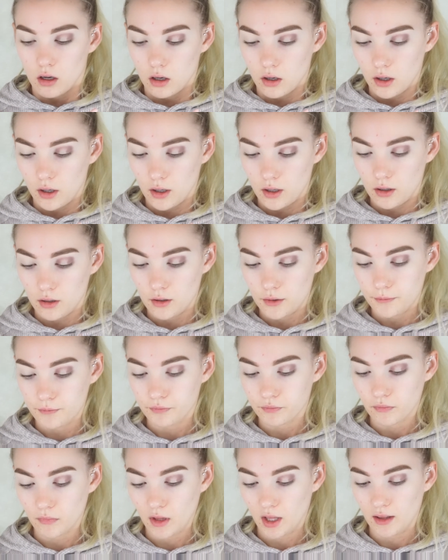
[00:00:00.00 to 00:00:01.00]

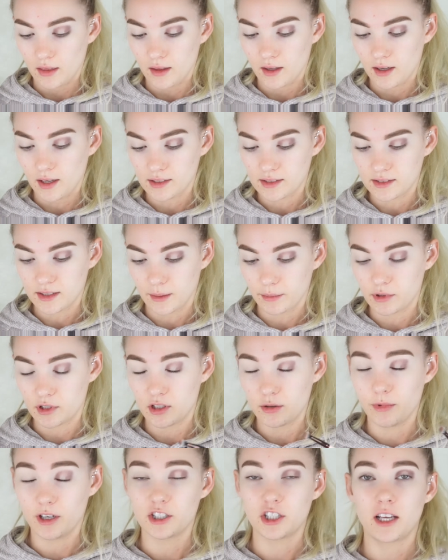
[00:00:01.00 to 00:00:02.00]
I think I slept
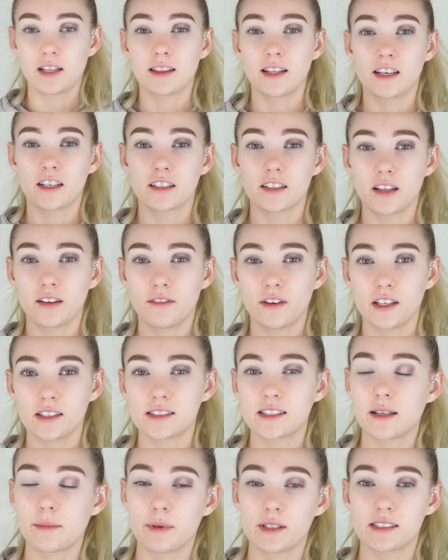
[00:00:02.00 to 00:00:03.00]
too much. I literally fell
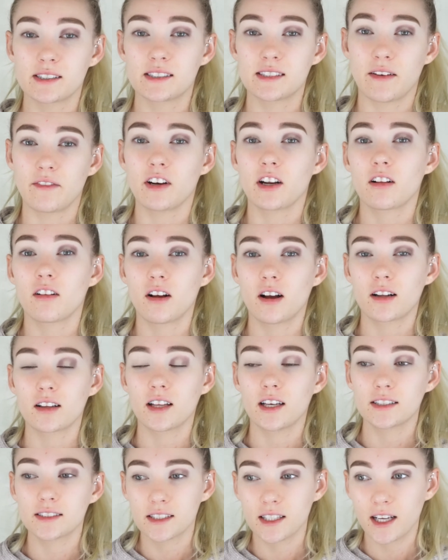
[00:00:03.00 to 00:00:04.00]
asleep at 7 o'clock
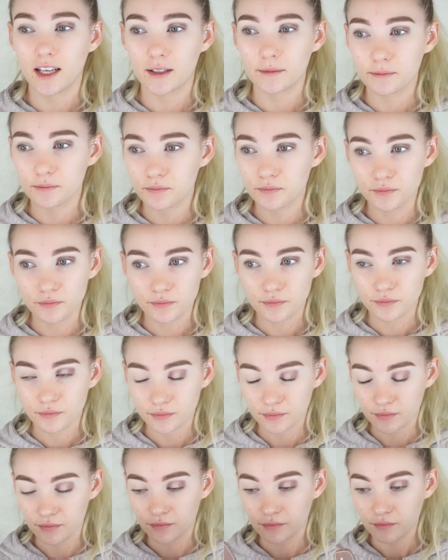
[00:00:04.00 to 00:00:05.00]
last night.
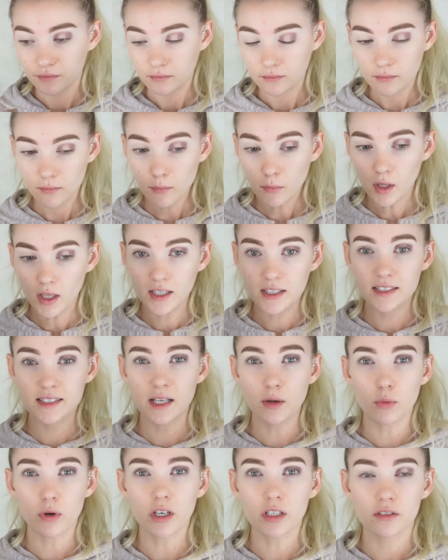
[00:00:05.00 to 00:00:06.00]
Because
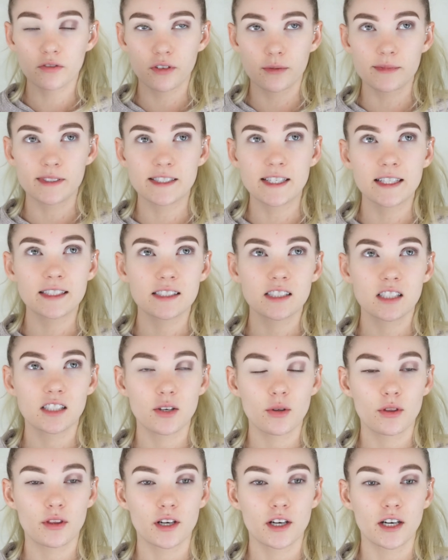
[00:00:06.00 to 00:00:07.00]
I worked from 6 to
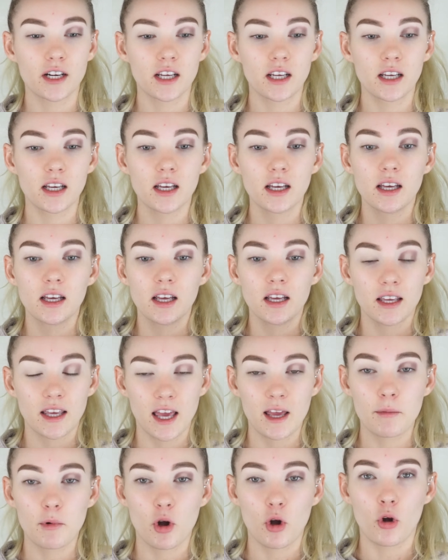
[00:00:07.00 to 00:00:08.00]
2:30,
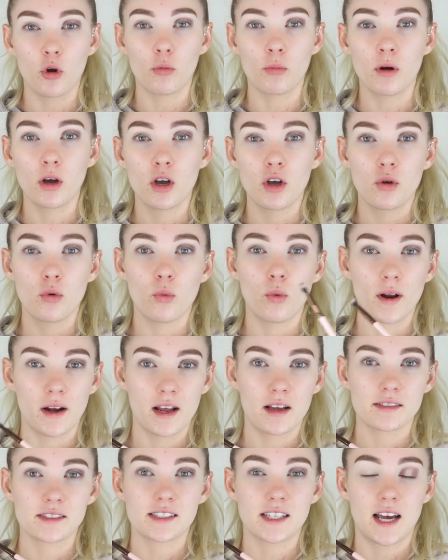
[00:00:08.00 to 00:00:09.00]
came home, went
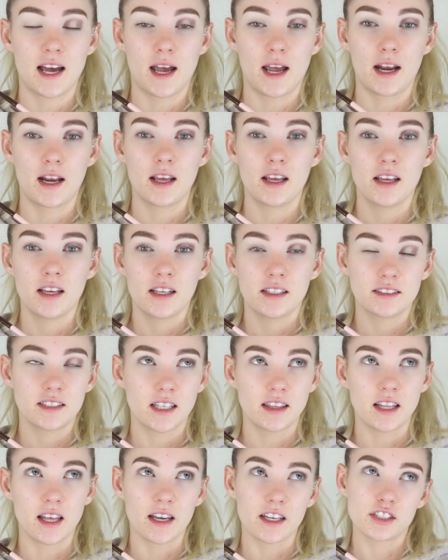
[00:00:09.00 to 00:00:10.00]
outside,
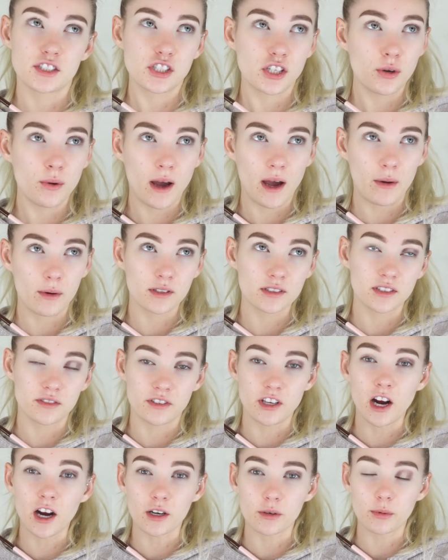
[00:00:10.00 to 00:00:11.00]
did like 2 hours
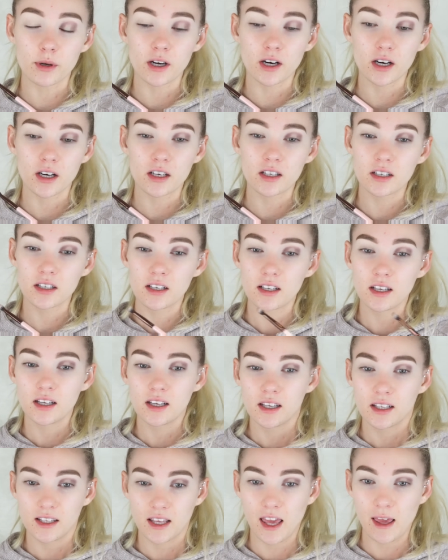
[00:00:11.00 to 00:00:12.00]
of yard work,
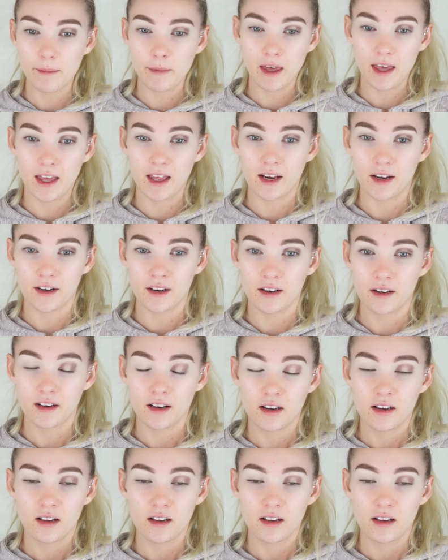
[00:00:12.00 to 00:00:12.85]
came in,